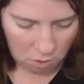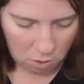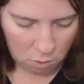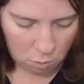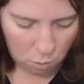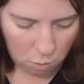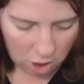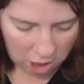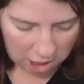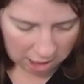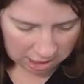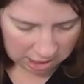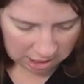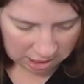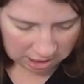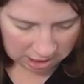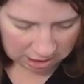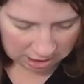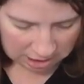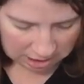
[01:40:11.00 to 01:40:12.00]

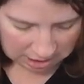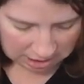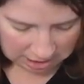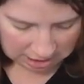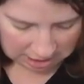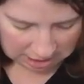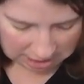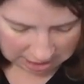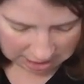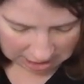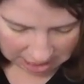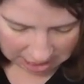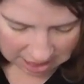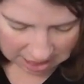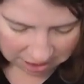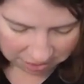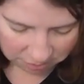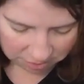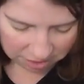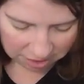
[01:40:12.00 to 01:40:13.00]
One, and
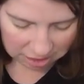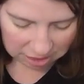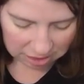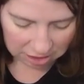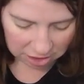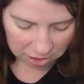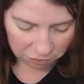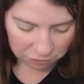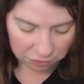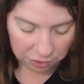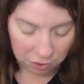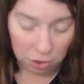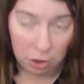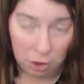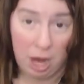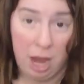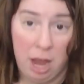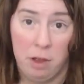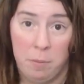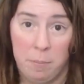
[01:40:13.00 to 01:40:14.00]
this one's a little further
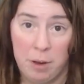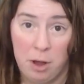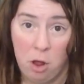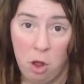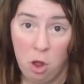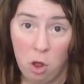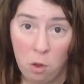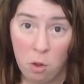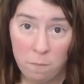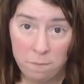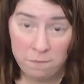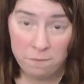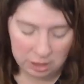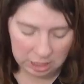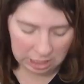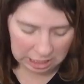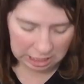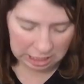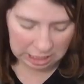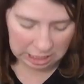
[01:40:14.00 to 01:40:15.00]
out, but
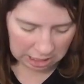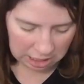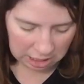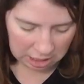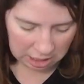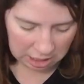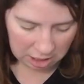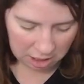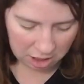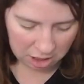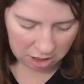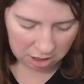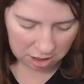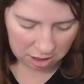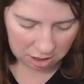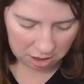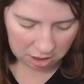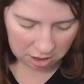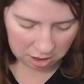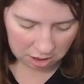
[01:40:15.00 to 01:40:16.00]
hopefully
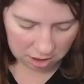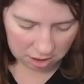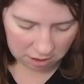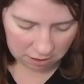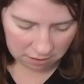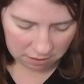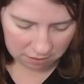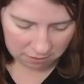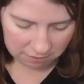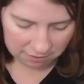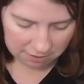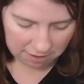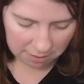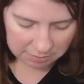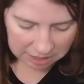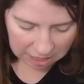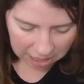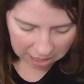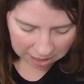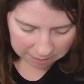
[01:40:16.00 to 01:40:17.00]

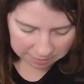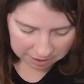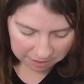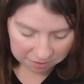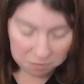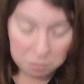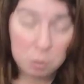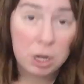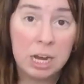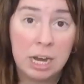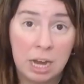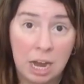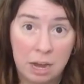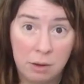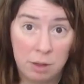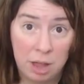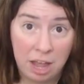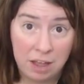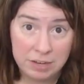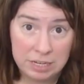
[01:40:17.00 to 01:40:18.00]
sometime this spring I will
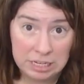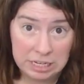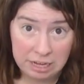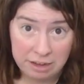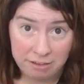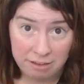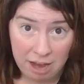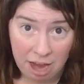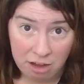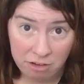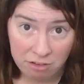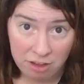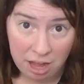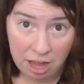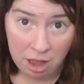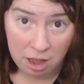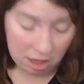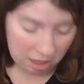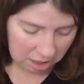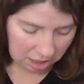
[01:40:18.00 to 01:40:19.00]
have a de-stash
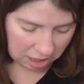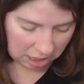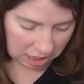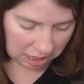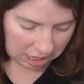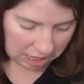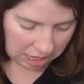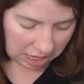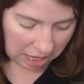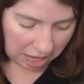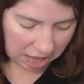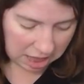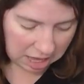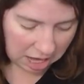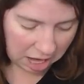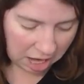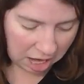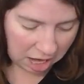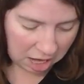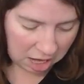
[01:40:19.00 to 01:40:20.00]
sale. And
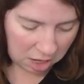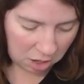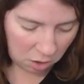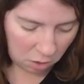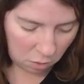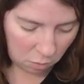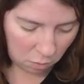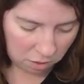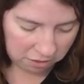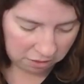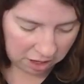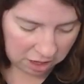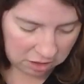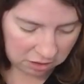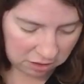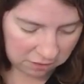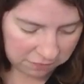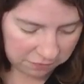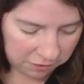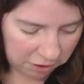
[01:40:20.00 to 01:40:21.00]
then once I do
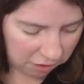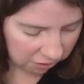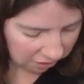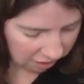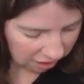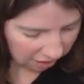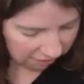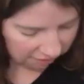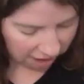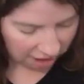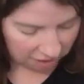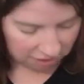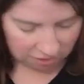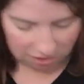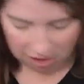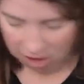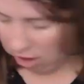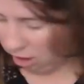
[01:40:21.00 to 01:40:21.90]
the first de-stash sale,